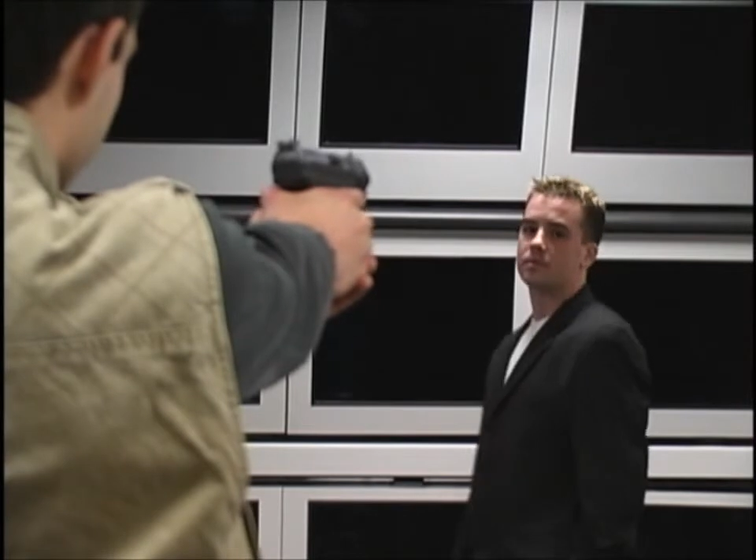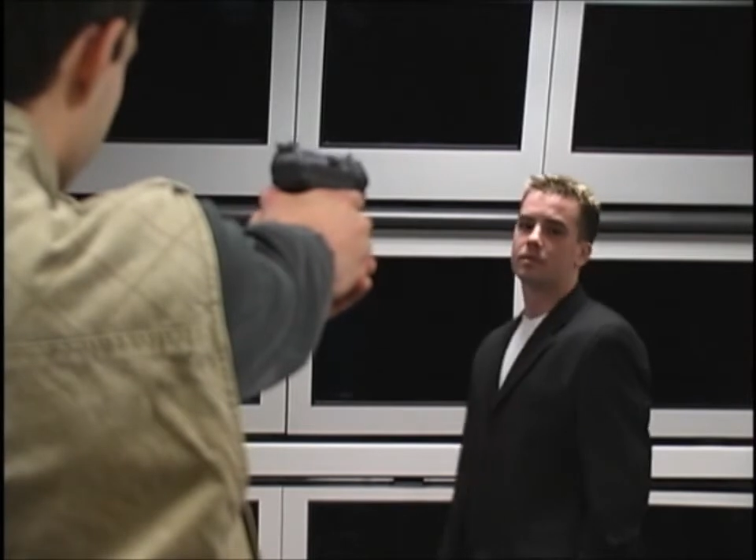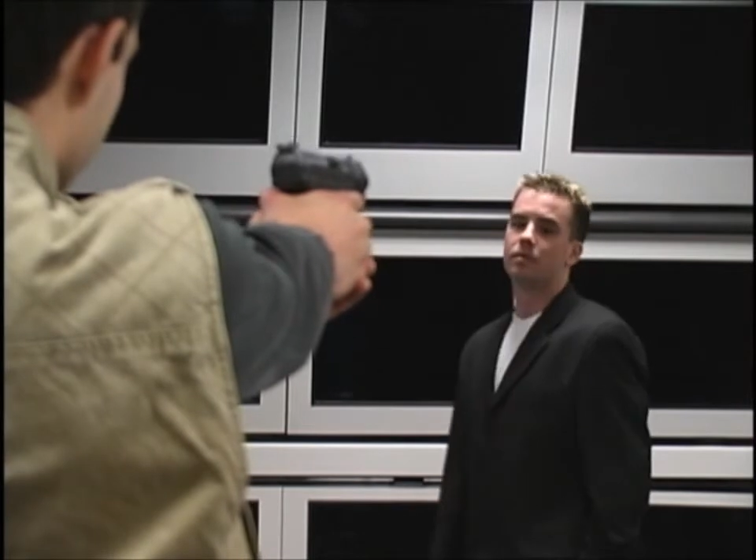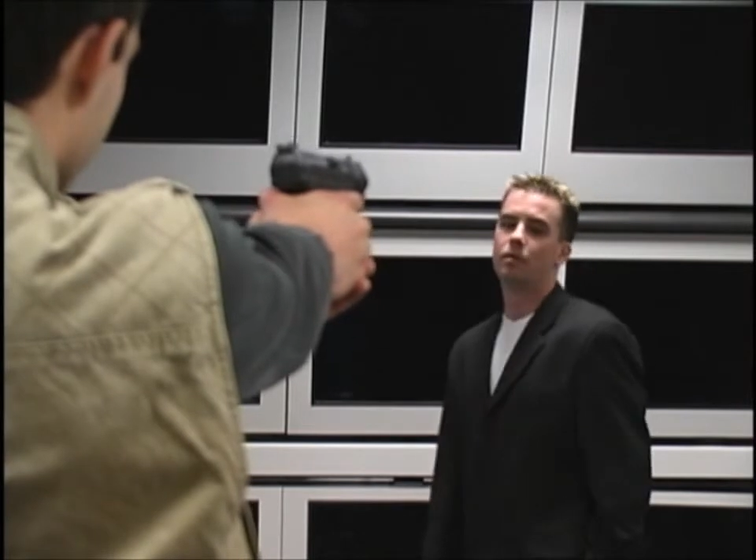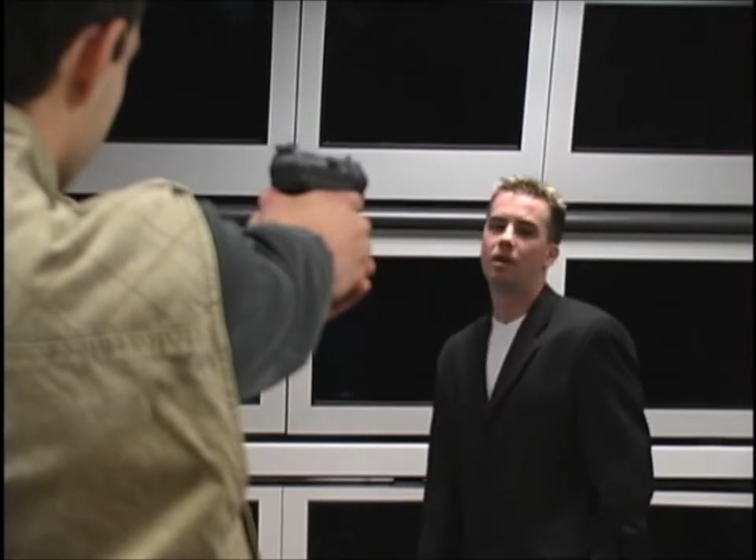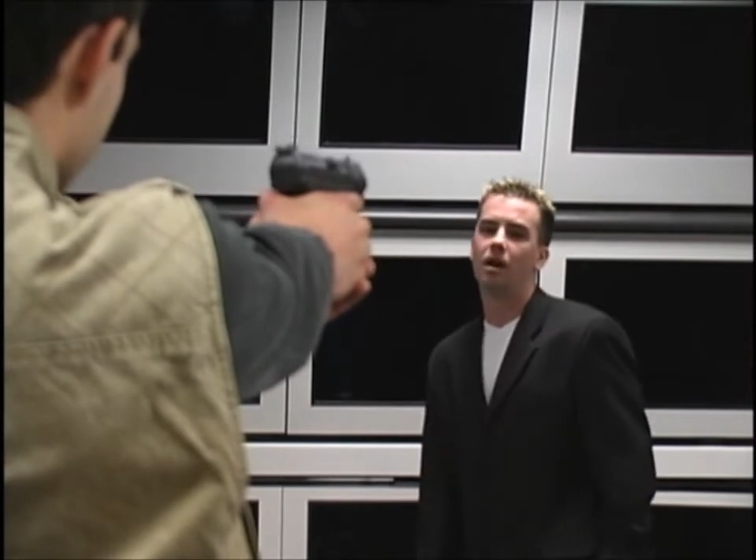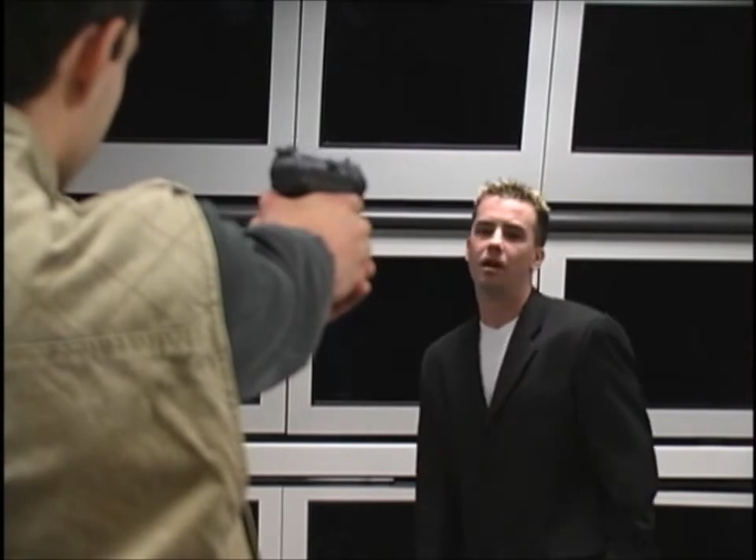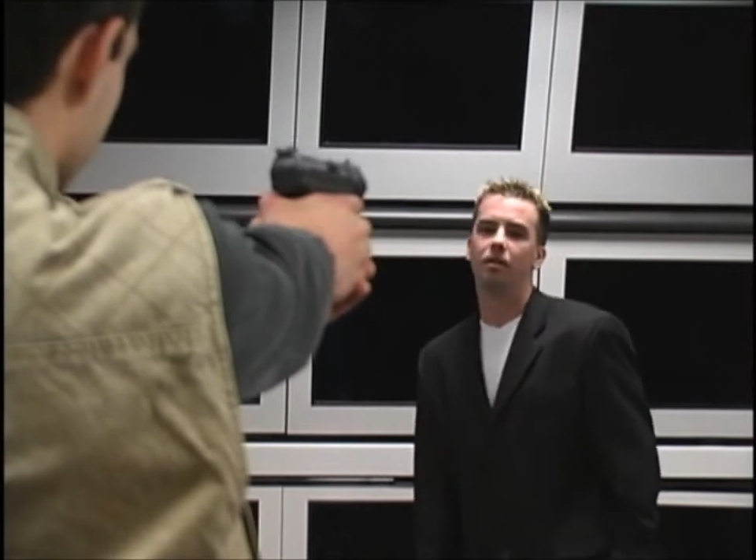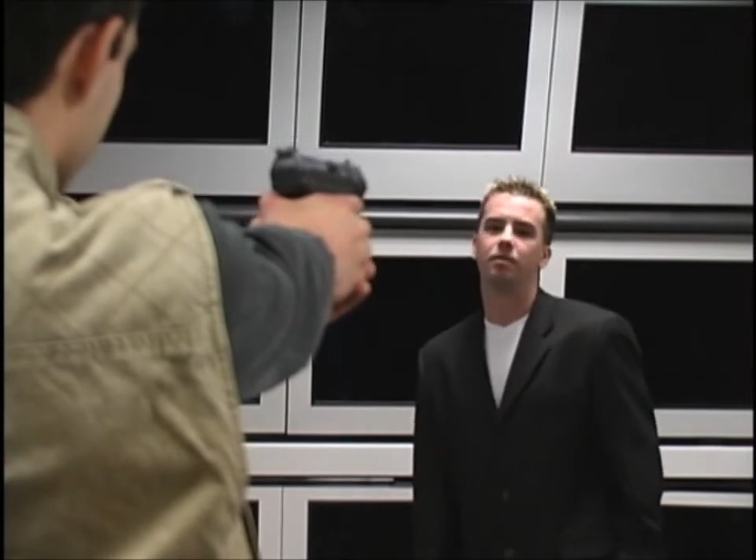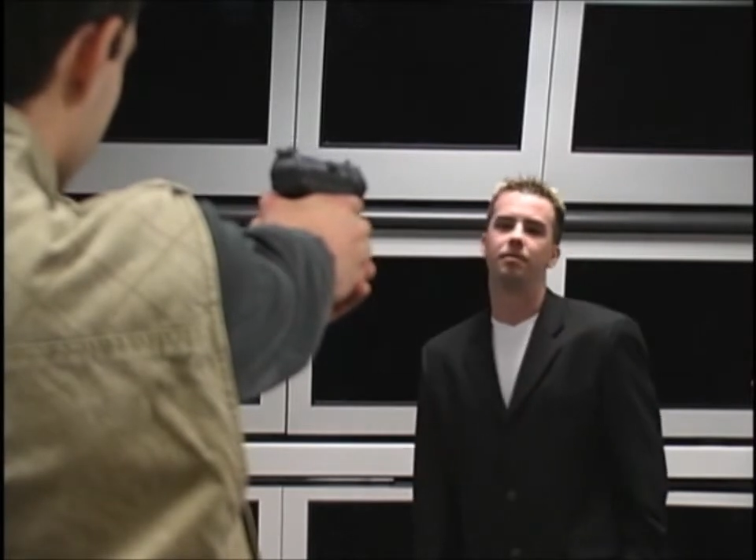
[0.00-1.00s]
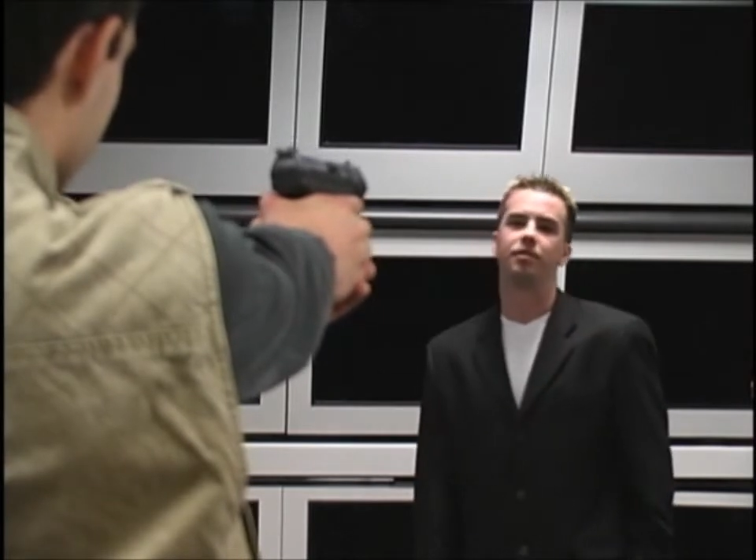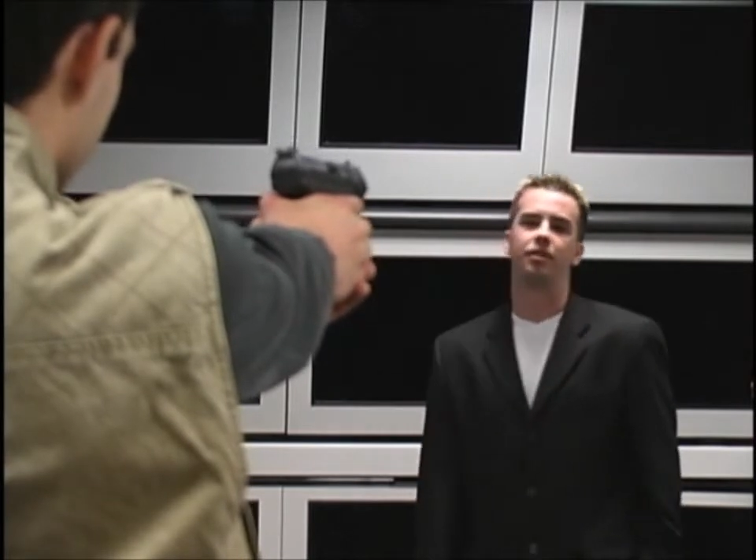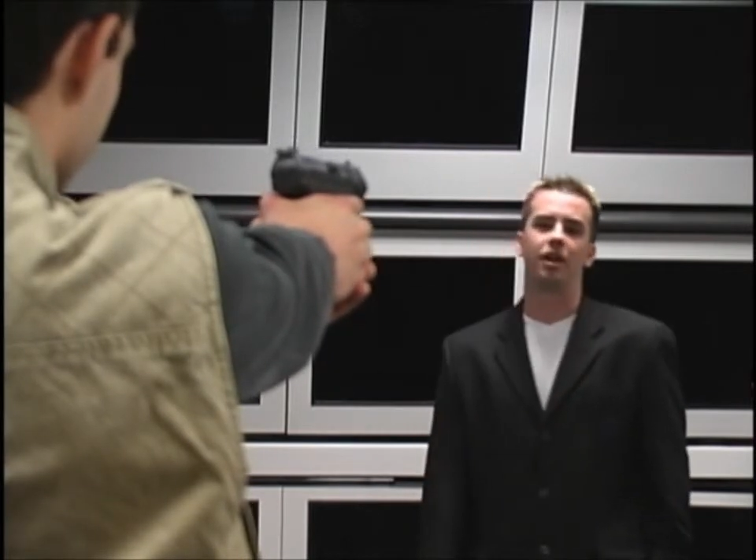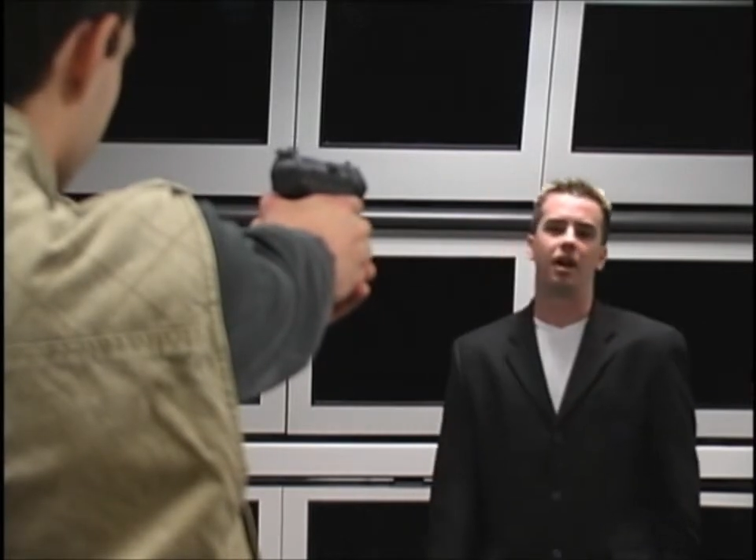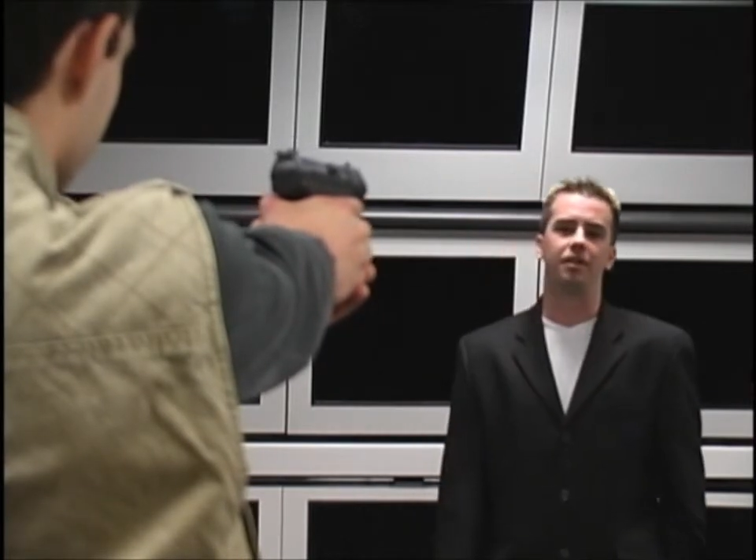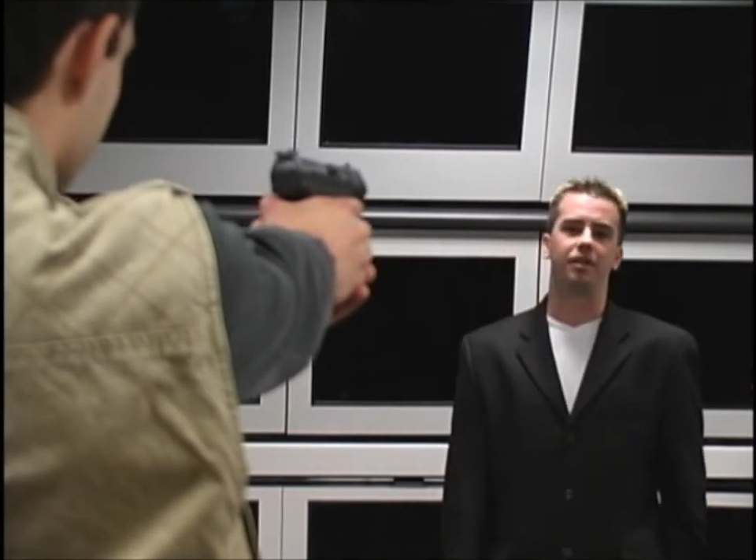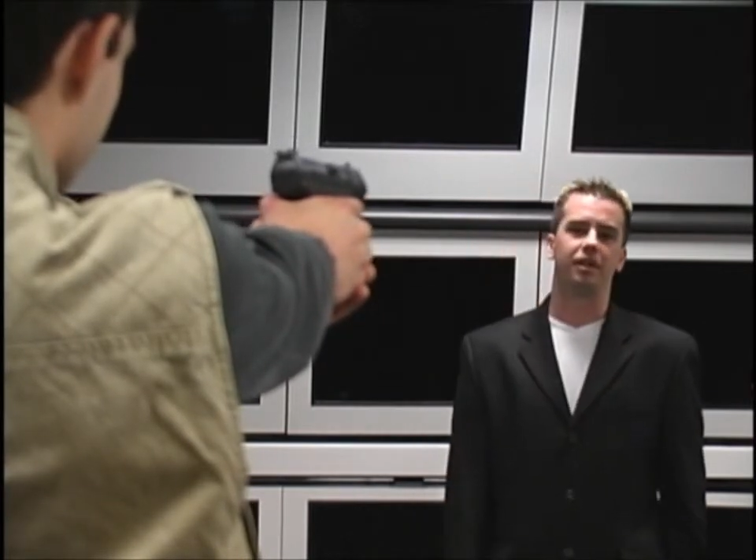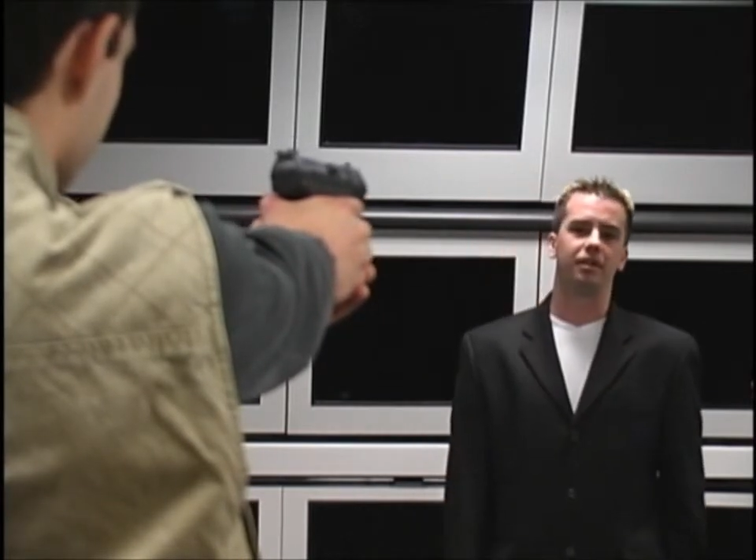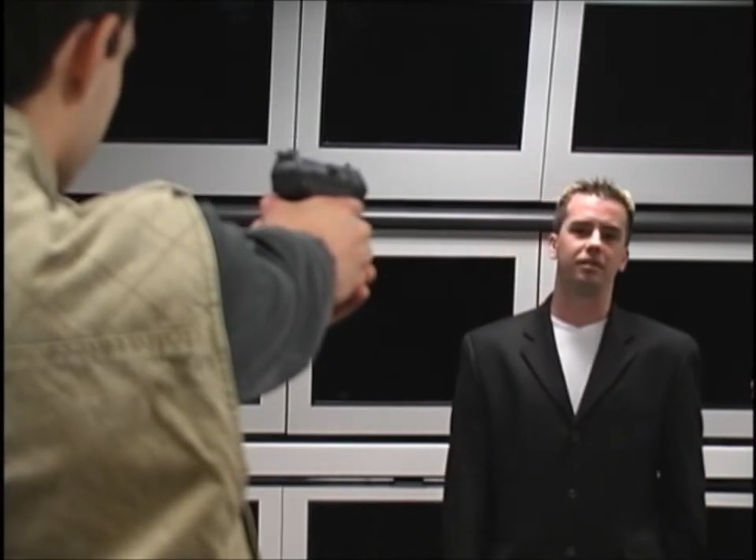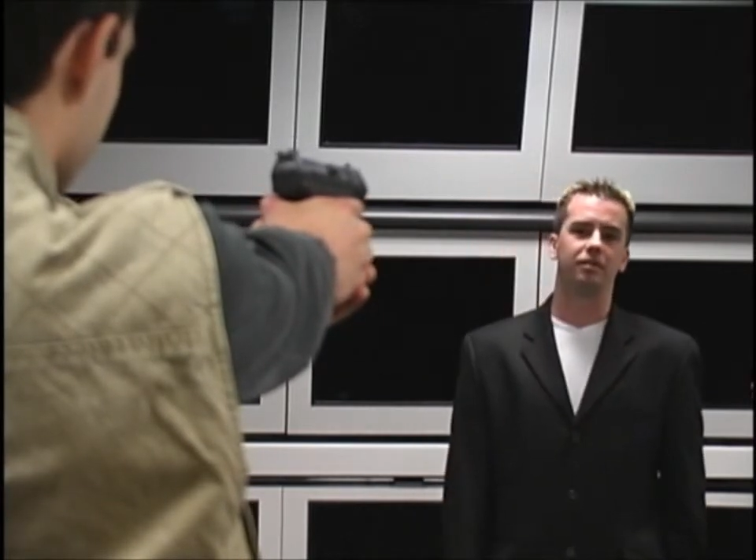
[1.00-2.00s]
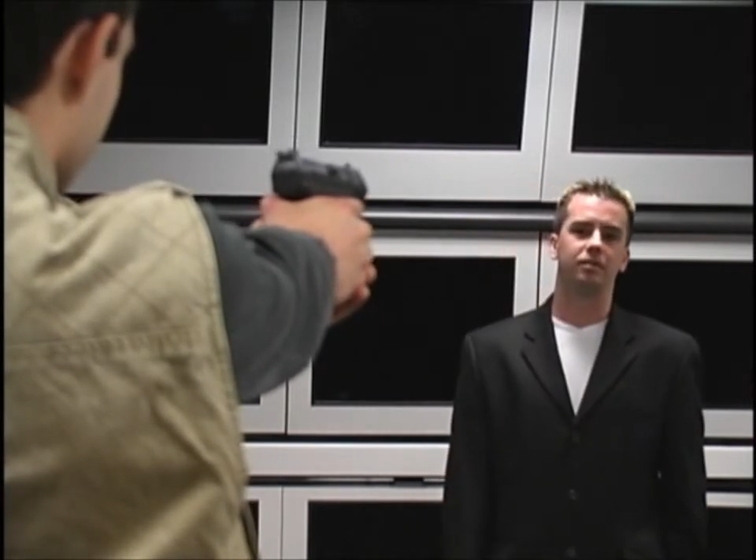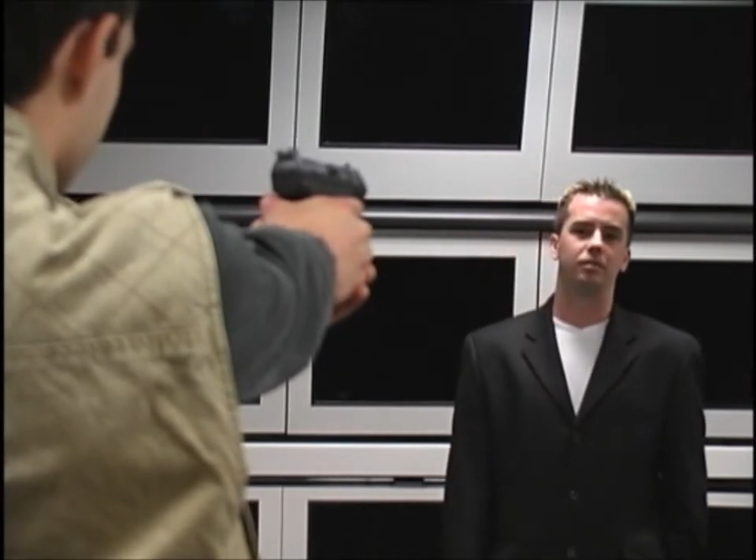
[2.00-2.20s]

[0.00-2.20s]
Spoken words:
island at the end, where Henderson and